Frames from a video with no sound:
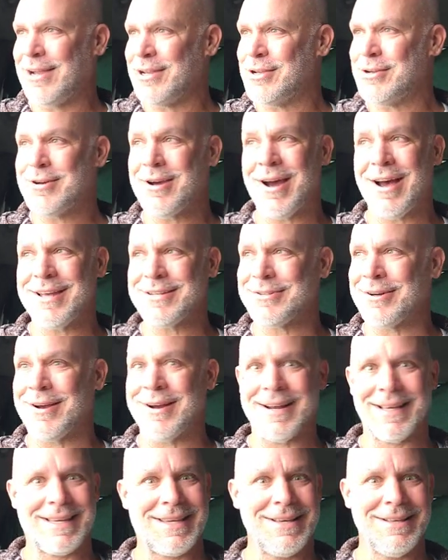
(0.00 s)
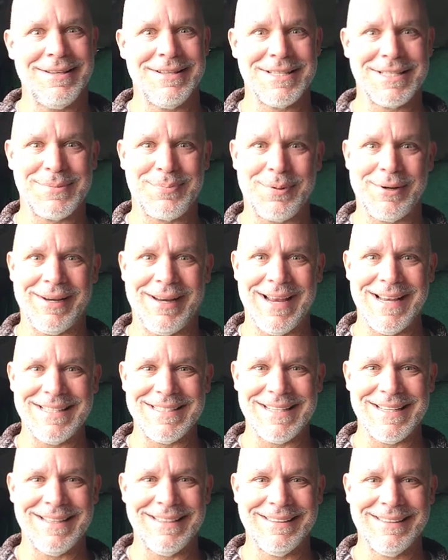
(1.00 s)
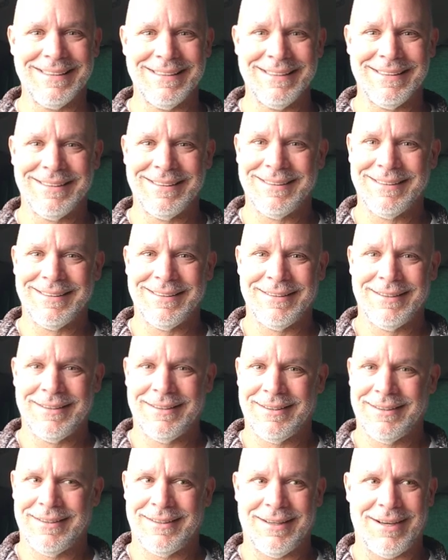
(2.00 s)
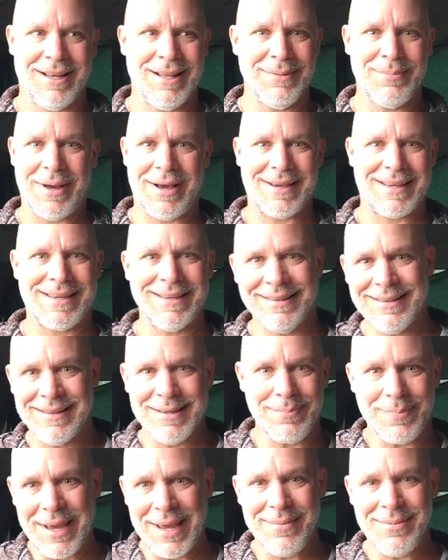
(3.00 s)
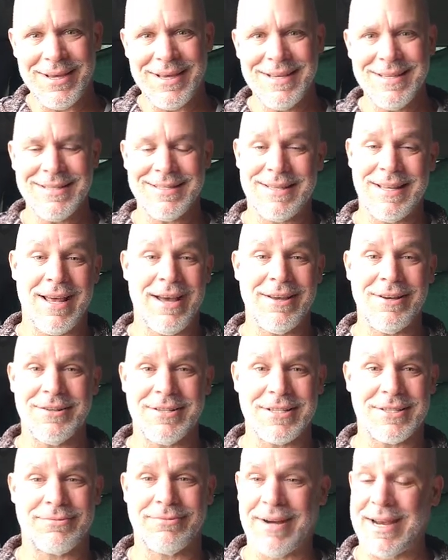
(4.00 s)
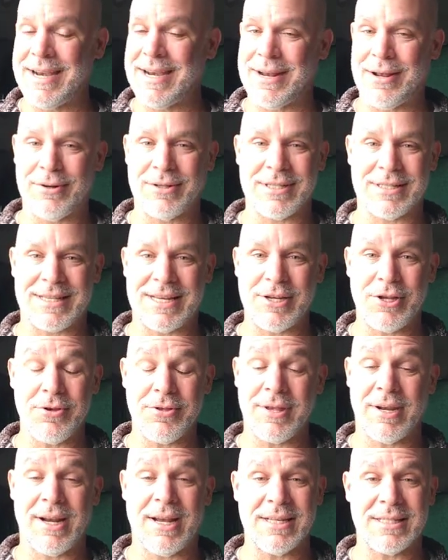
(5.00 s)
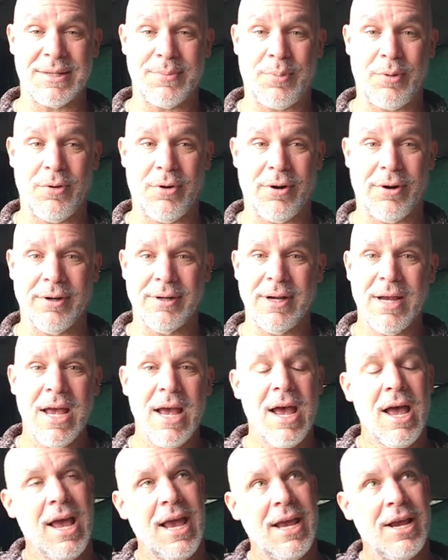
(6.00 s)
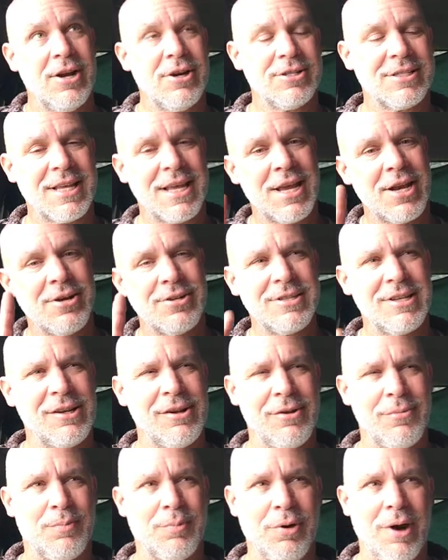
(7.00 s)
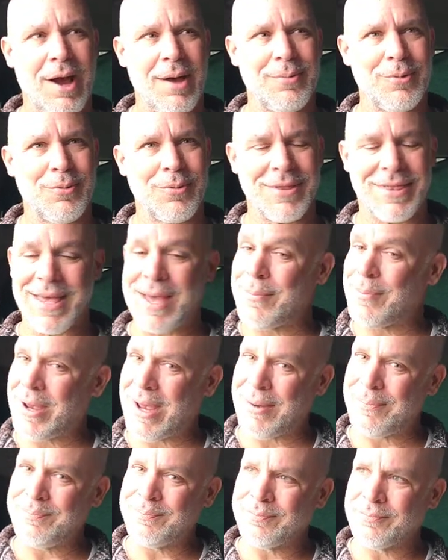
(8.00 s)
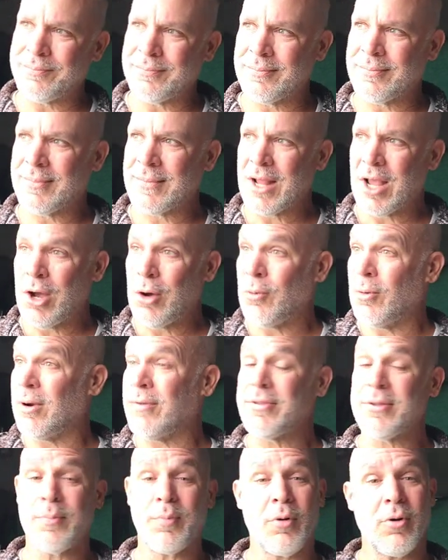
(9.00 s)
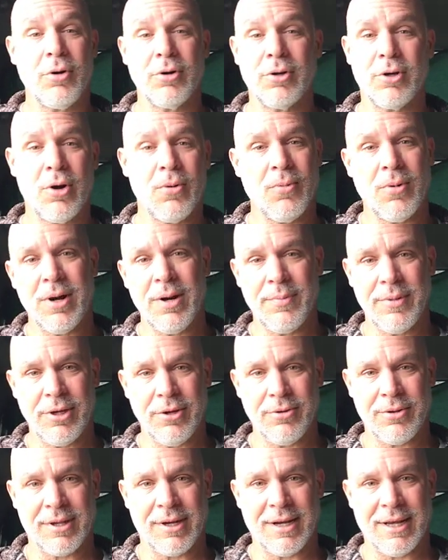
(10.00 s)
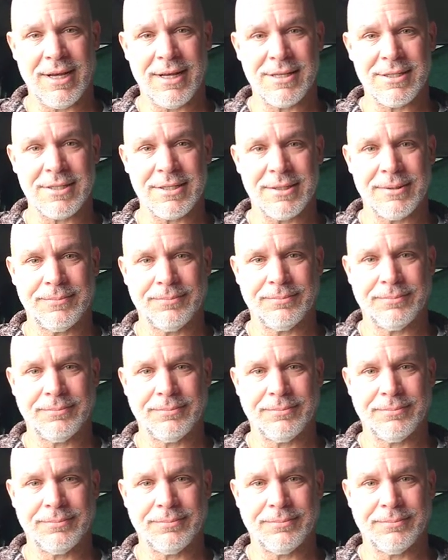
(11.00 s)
You guys are on a killing spree, ain't you? All about killing the babies. Now you're just ready to just euthanize the poor. Here's a little problem with that, babe. What if the poor don't want to be euthanized?